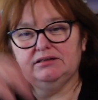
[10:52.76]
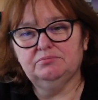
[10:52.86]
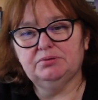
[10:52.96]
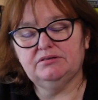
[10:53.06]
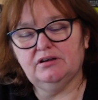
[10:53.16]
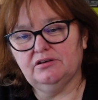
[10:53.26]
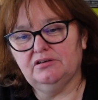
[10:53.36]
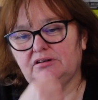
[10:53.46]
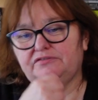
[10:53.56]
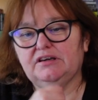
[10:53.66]
but
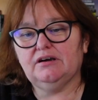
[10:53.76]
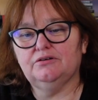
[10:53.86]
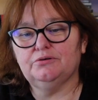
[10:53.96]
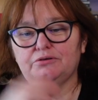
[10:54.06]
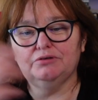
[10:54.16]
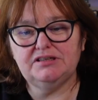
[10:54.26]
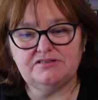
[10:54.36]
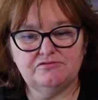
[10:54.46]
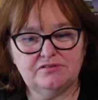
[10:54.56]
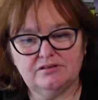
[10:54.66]
Le Figaro
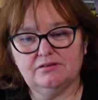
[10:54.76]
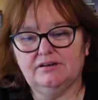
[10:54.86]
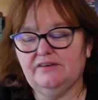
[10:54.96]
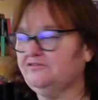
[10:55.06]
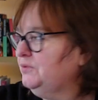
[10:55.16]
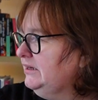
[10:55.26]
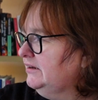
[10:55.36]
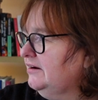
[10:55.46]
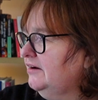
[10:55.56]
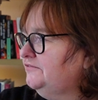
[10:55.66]
isn't left-wing
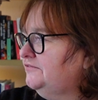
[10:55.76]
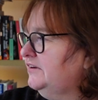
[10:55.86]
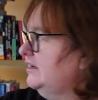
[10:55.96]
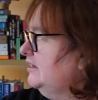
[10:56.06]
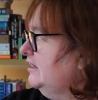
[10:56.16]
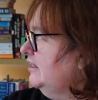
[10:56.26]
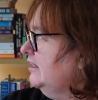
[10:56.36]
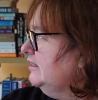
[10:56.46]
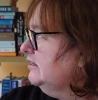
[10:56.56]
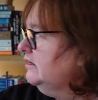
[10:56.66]
enough.
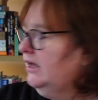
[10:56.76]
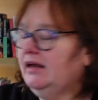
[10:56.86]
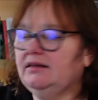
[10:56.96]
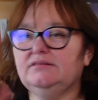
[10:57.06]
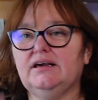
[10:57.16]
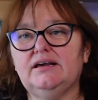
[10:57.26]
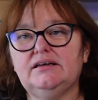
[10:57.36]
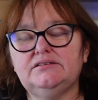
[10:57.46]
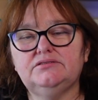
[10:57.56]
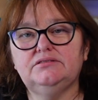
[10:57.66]
And
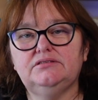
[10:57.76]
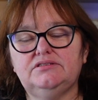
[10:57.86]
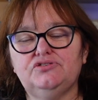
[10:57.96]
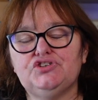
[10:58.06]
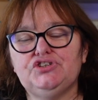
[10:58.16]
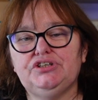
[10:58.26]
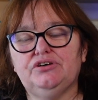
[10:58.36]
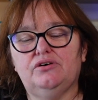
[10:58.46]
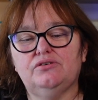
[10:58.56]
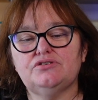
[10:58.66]
then she
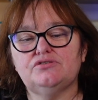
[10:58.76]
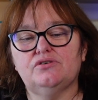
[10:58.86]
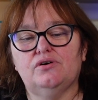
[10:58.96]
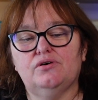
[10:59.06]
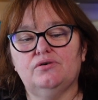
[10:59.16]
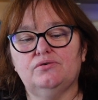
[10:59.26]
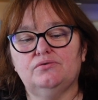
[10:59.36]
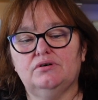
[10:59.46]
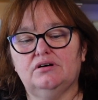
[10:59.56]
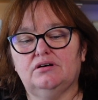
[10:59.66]

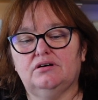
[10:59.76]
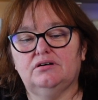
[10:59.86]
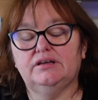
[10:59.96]
also,